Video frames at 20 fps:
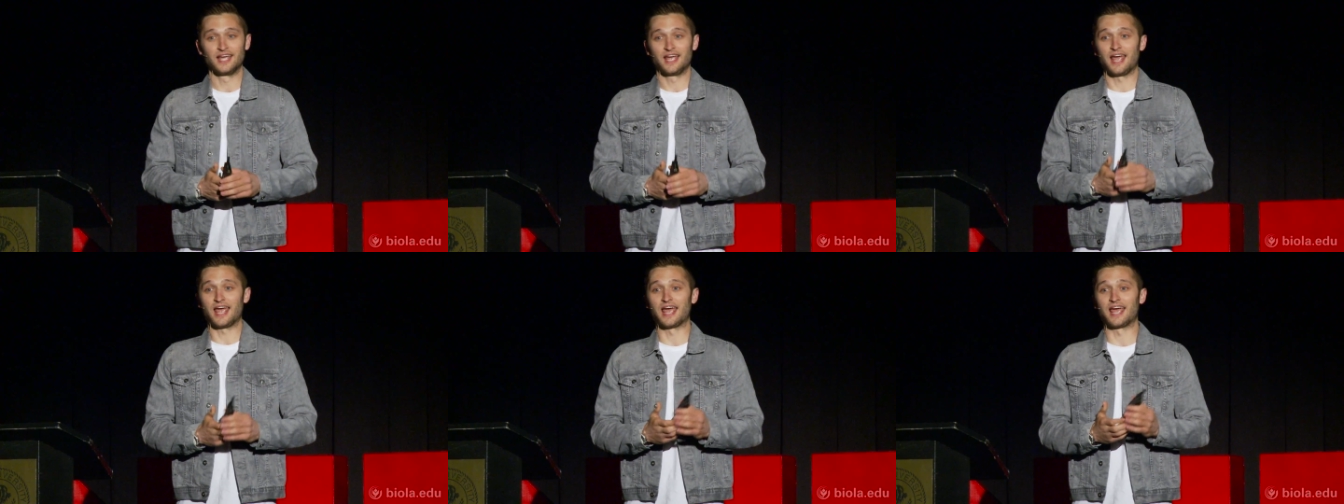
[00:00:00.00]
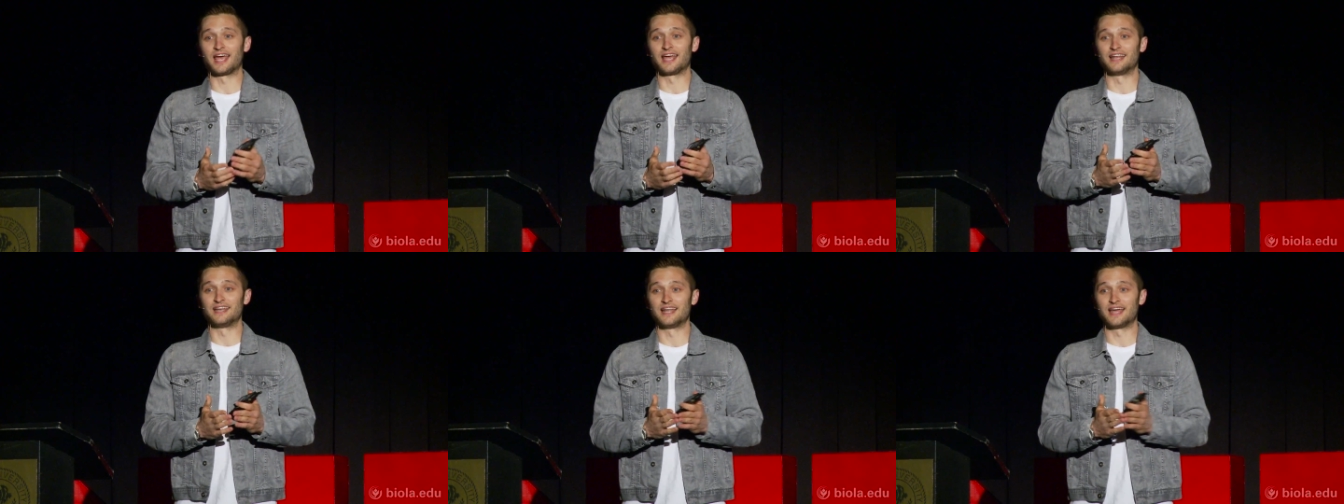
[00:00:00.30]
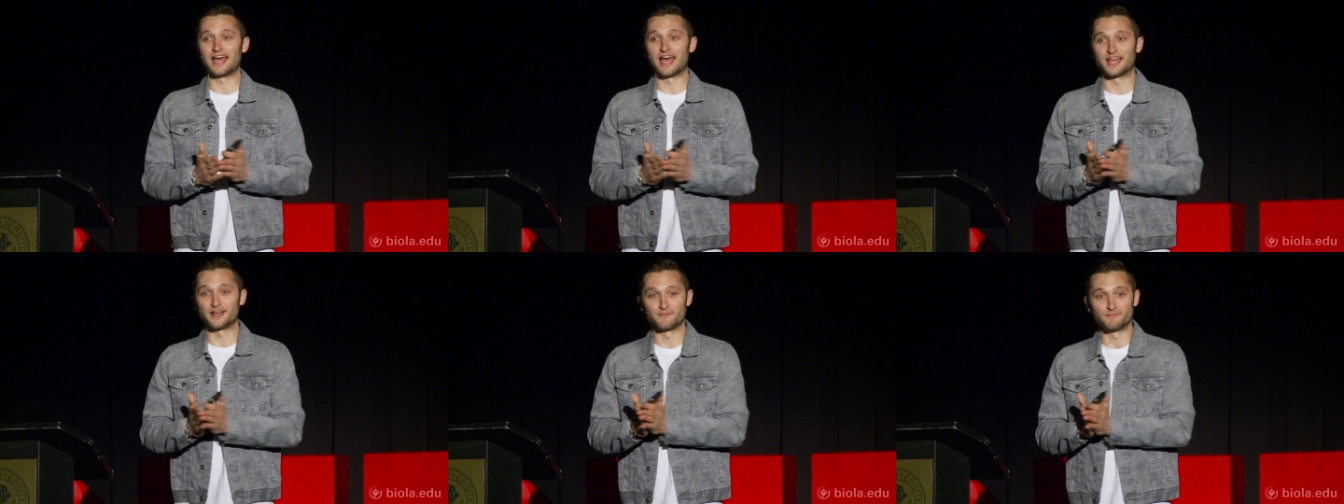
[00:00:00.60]
and
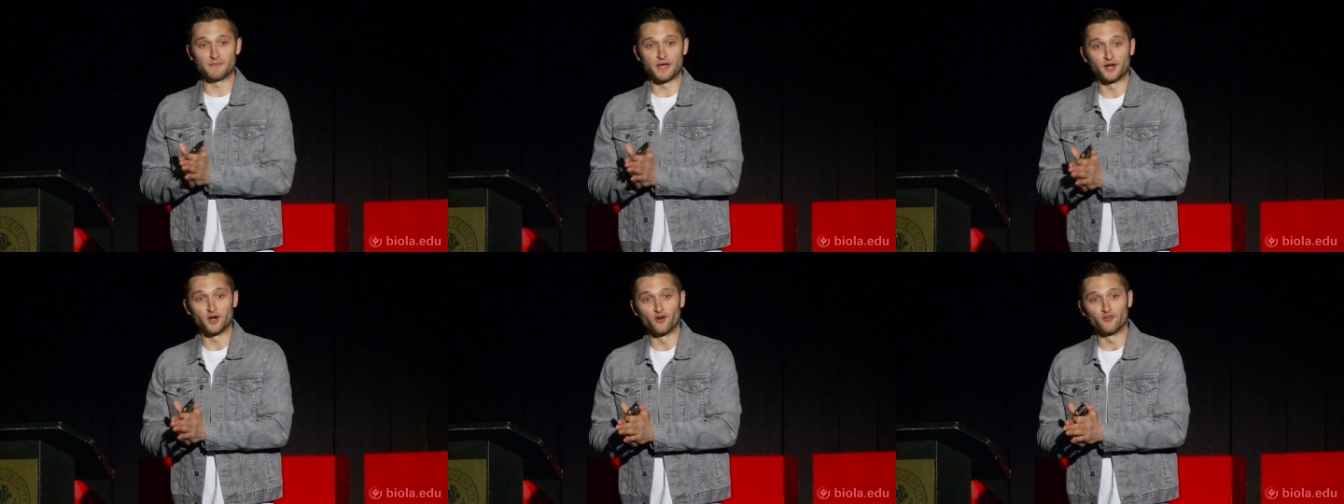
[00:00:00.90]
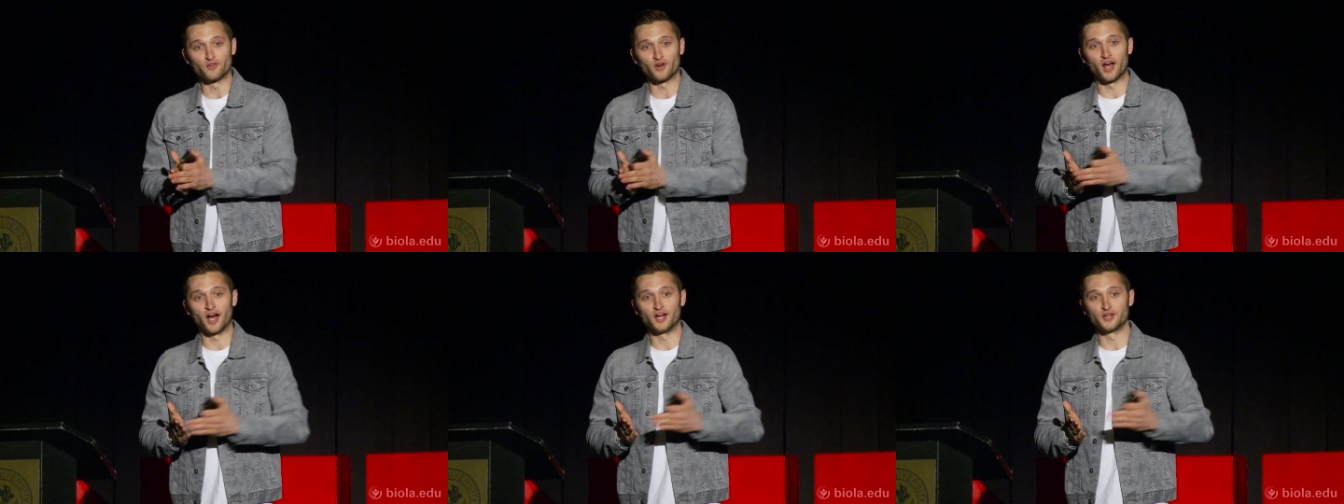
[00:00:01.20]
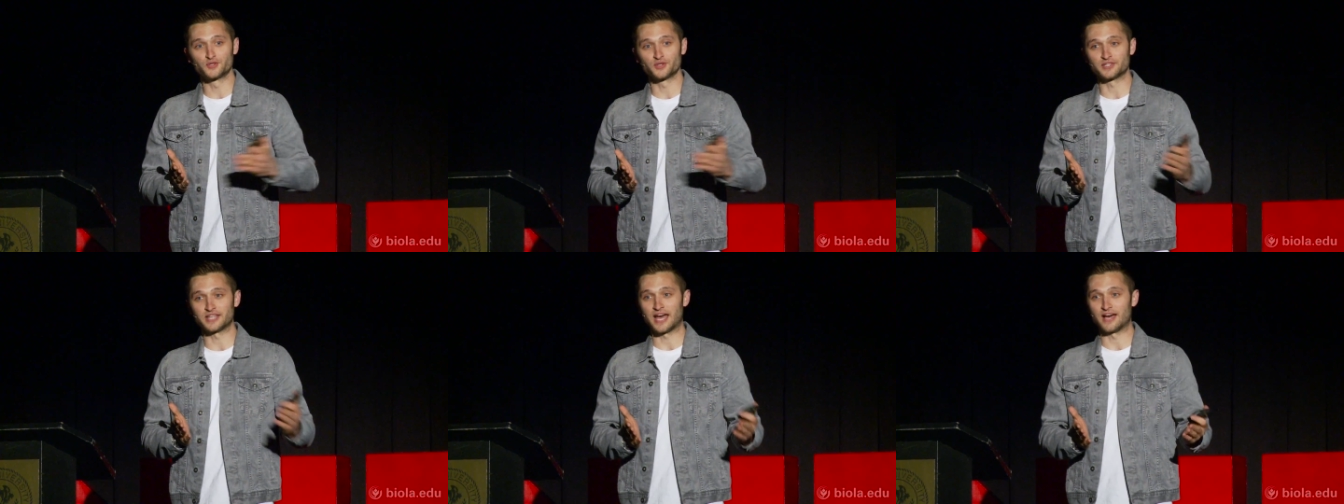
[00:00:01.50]
had made over one
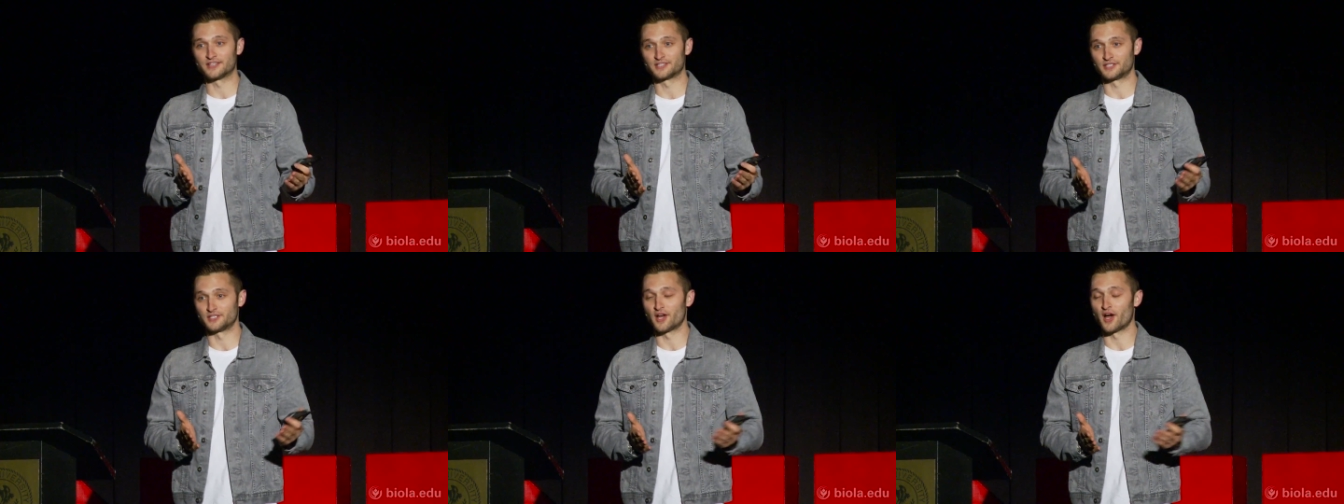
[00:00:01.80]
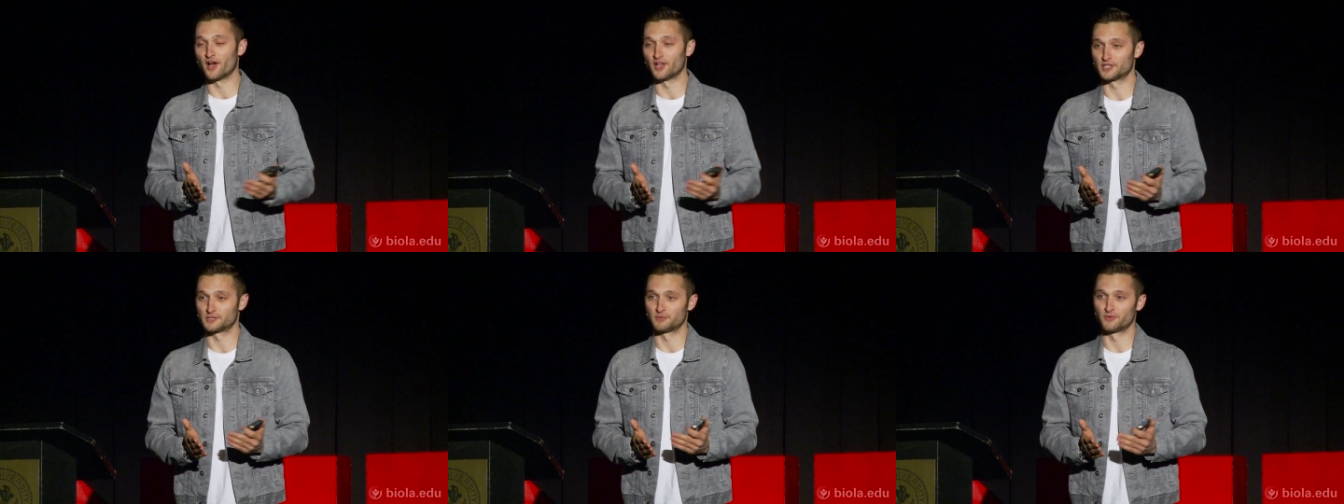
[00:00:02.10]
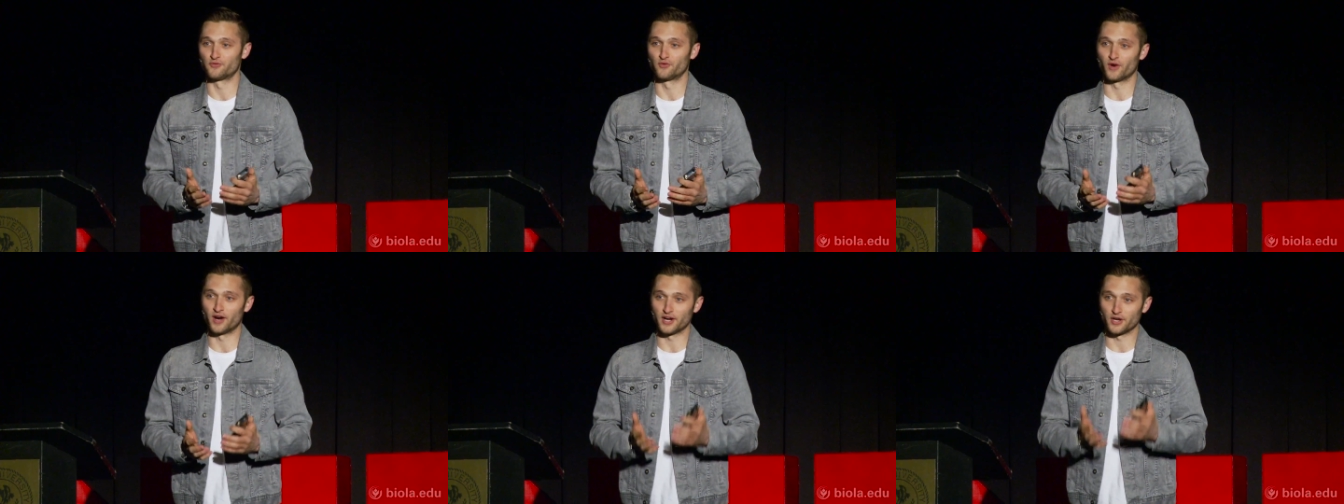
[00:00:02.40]
hundred thousand dollars
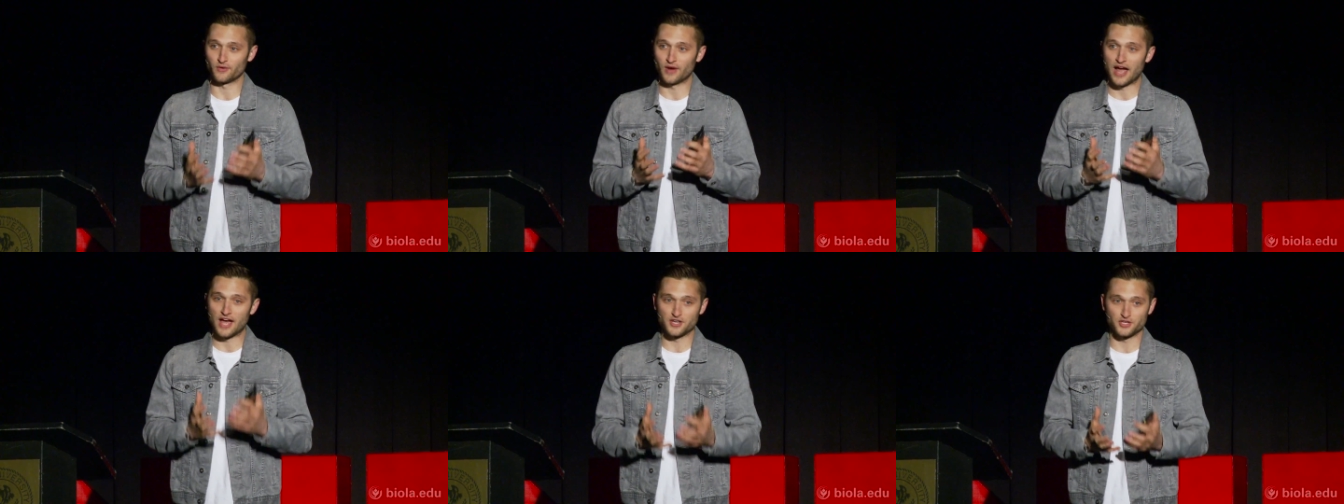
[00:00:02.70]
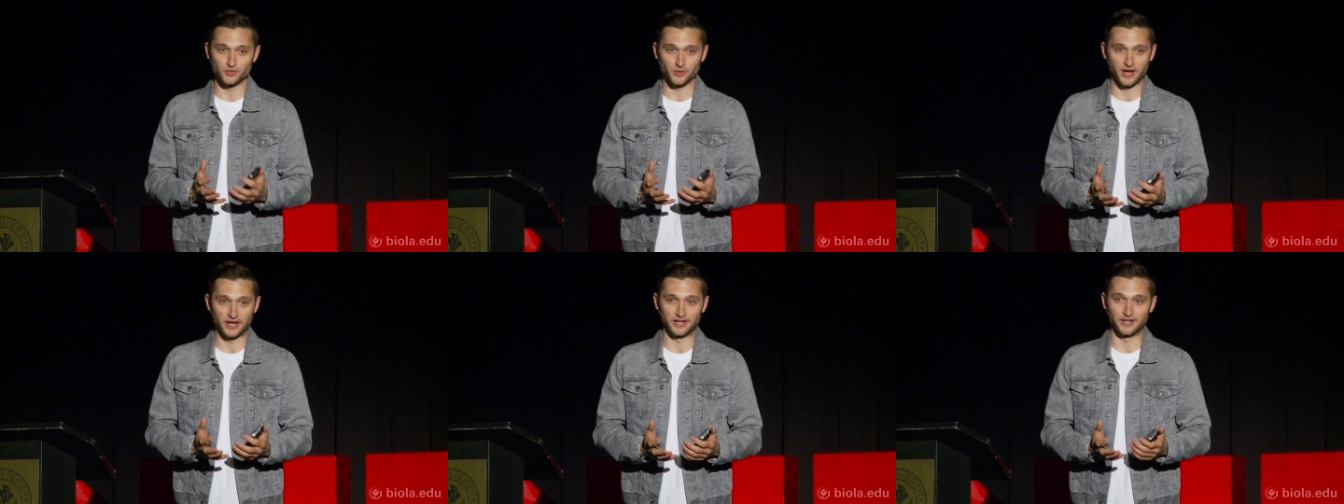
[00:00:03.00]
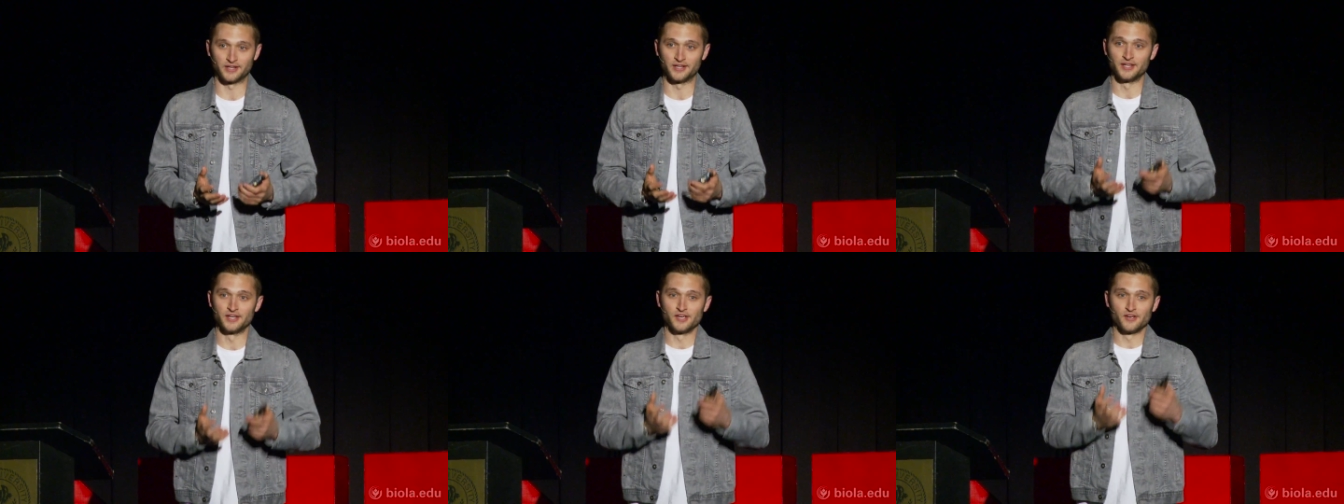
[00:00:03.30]
before I
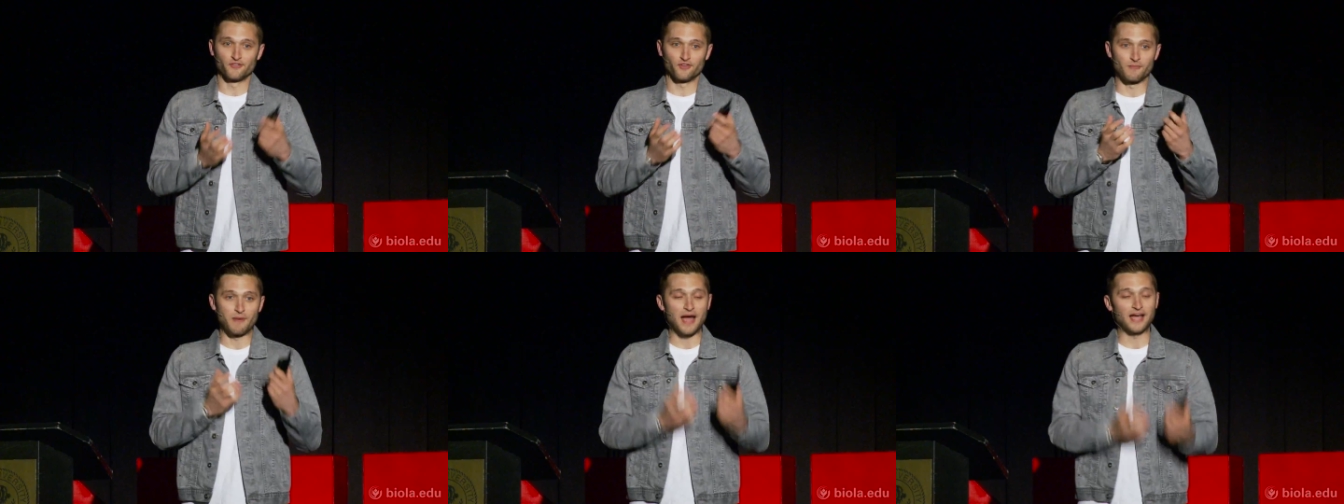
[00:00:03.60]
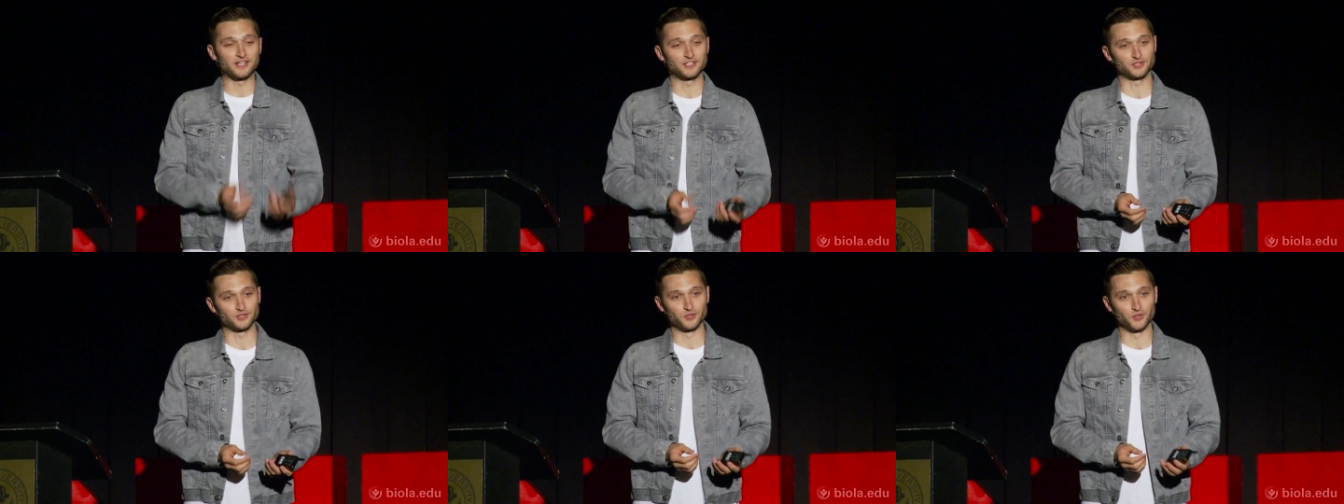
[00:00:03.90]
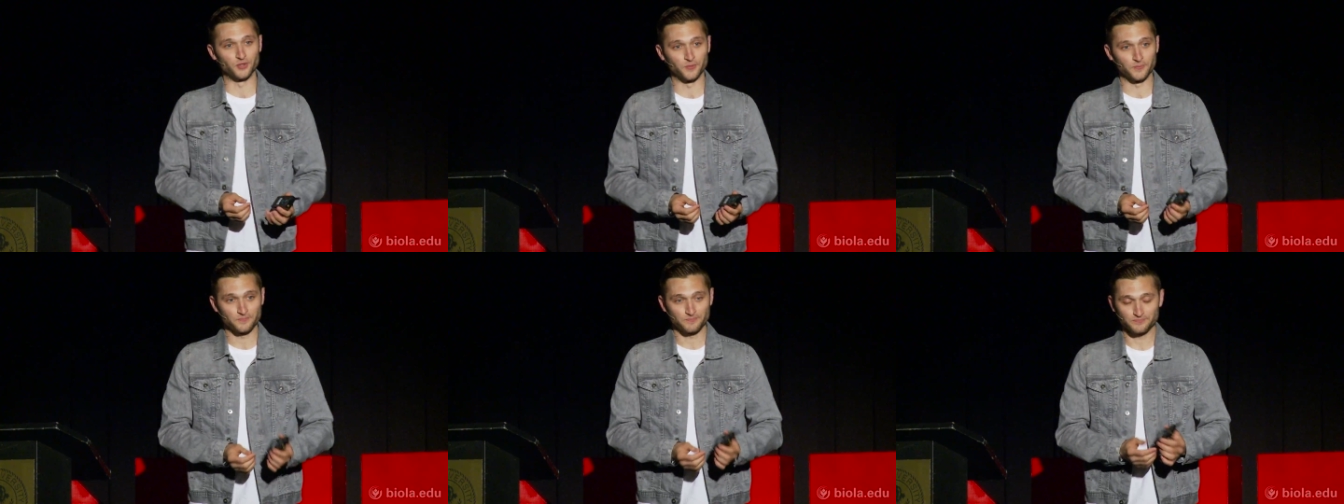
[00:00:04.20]
graduated from high
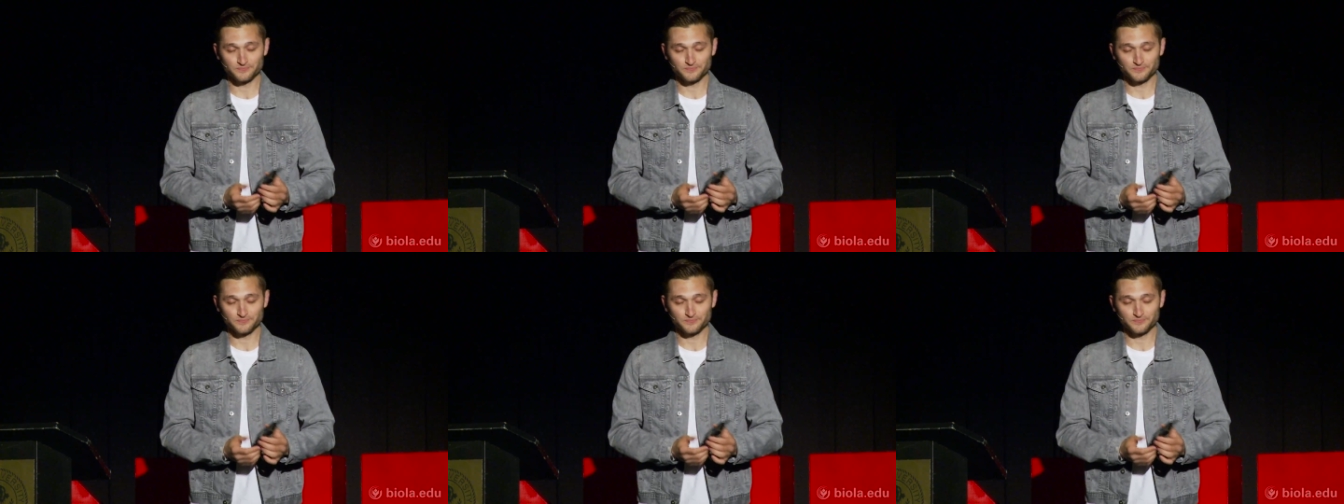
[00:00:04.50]
school.